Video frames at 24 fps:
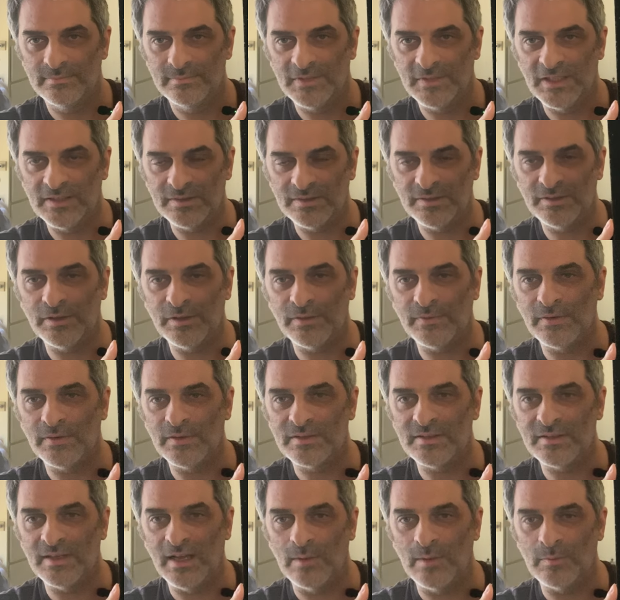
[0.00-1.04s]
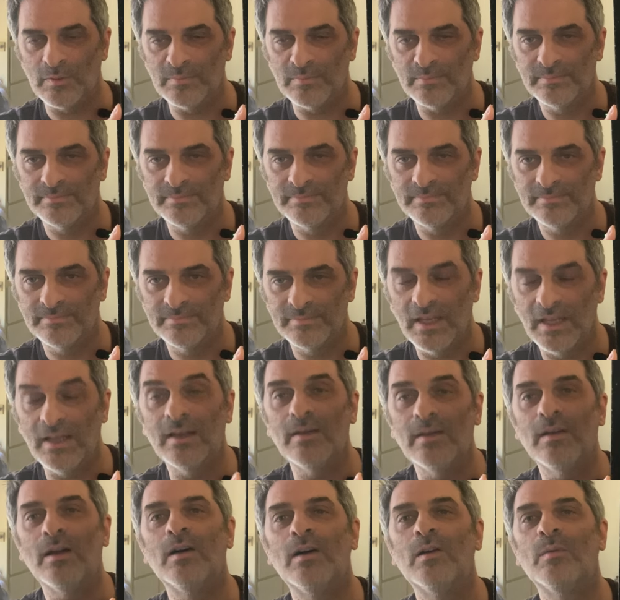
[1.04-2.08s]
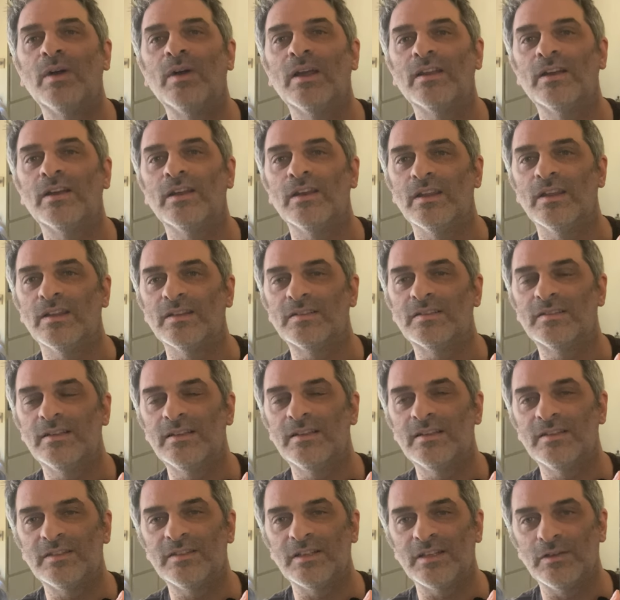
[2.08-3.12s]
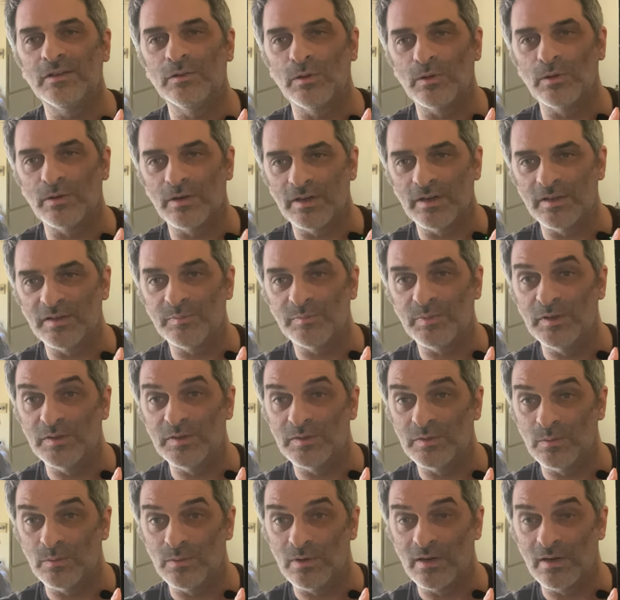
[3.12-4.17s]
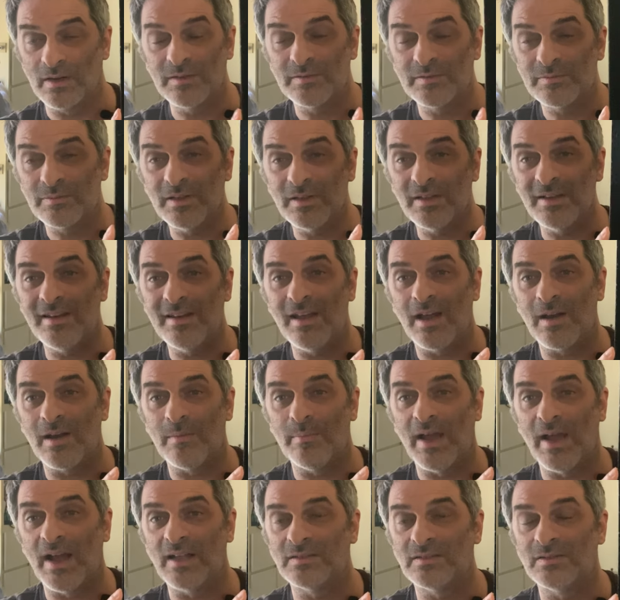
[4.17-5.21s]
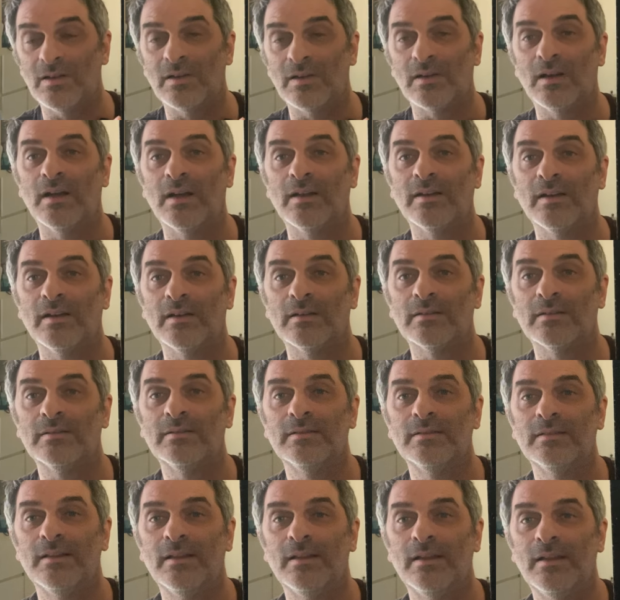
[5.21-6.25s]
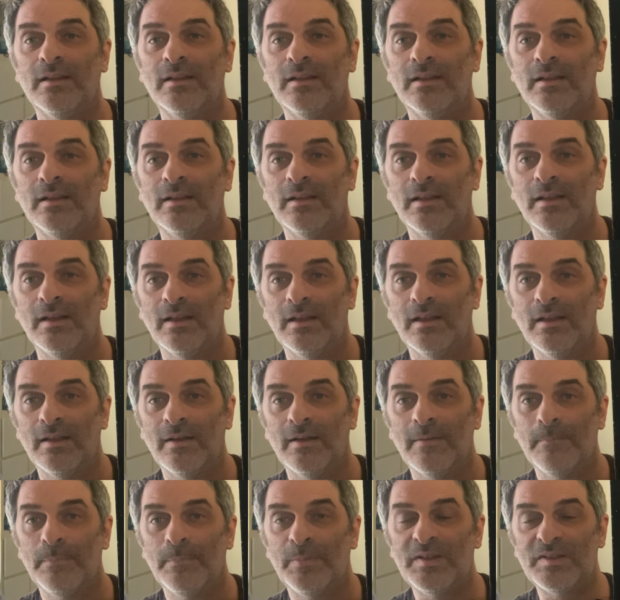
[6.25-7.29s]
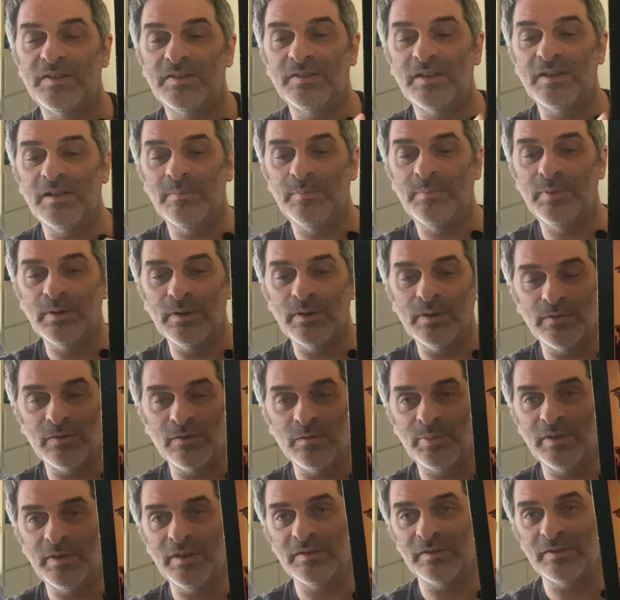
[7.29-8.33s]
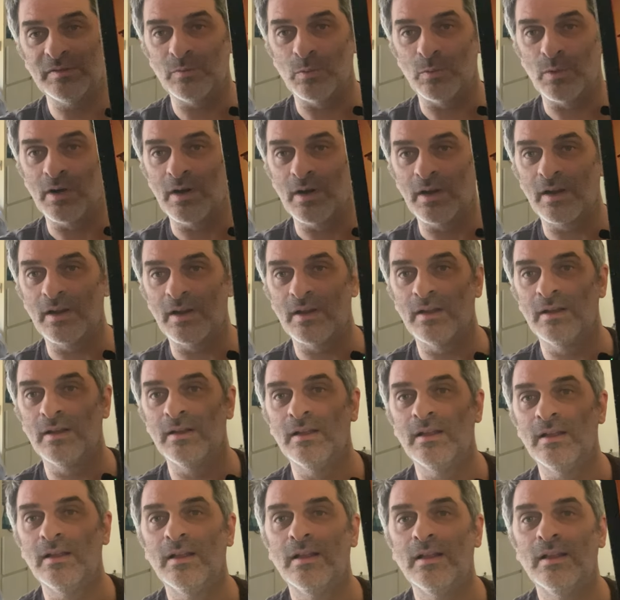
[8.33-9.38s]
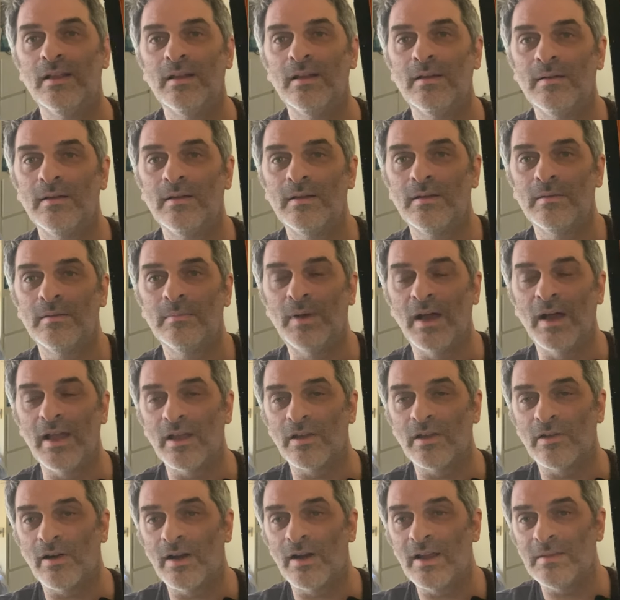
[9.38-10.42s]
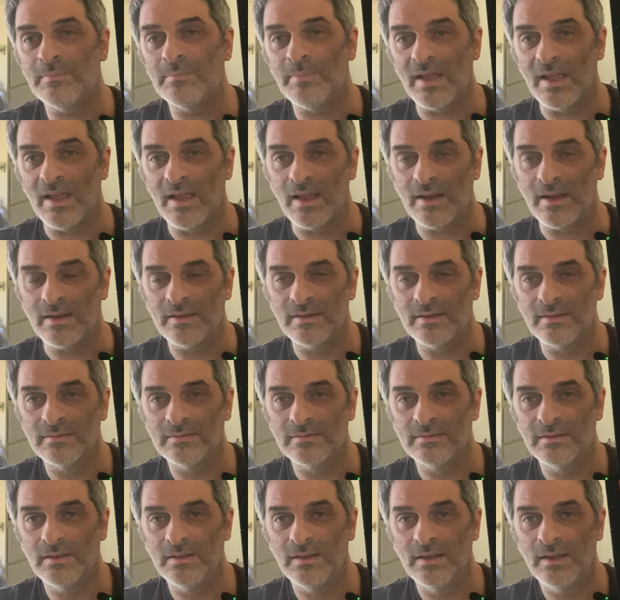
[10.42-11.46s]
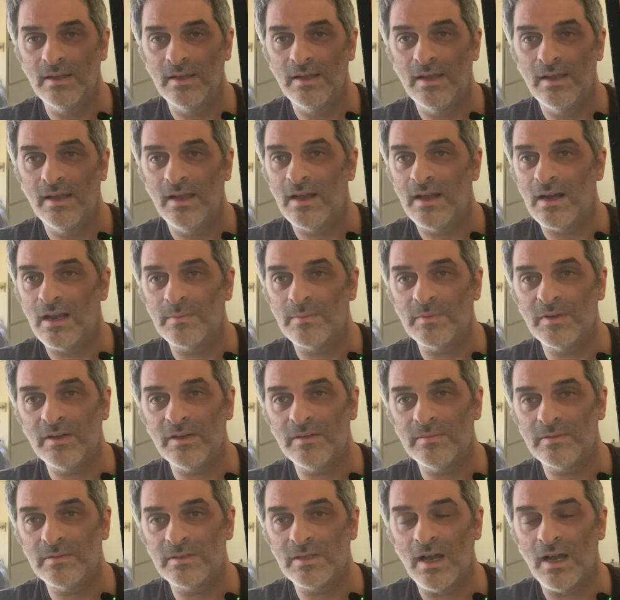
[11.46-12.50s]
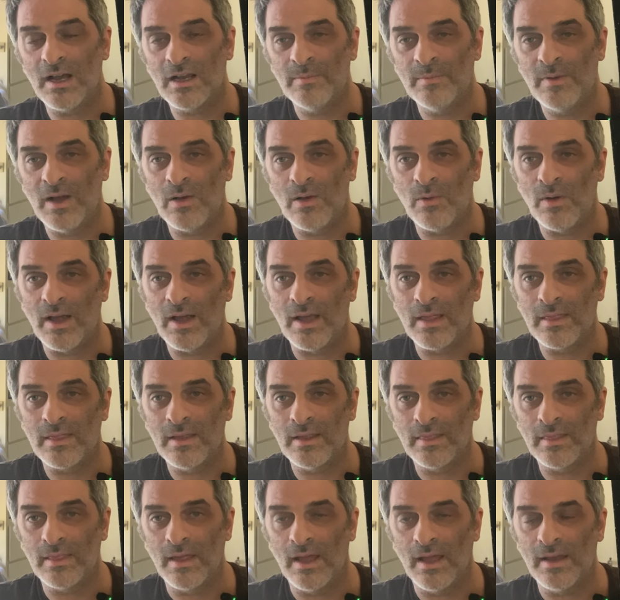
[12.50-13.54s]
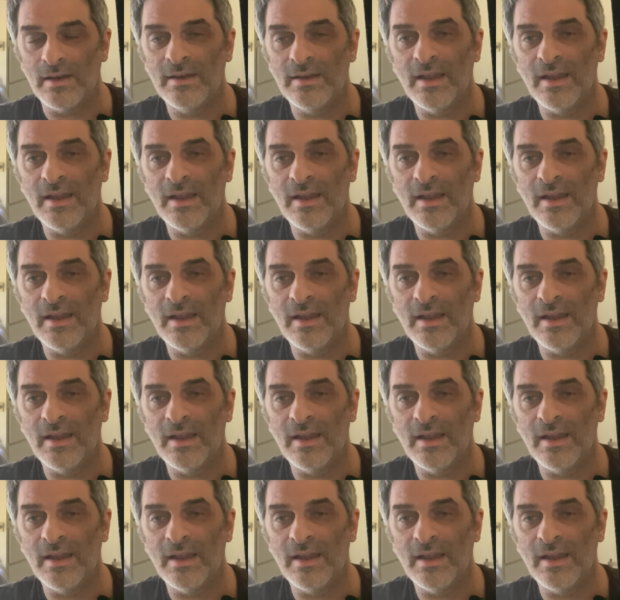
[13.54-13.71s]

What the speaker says: This is their first album. And oh my goodness, it is a glorious piece of work. There's really not a bad song on here. This is a beautiful piece of work by a great band. And I'm going to talk about why I think that.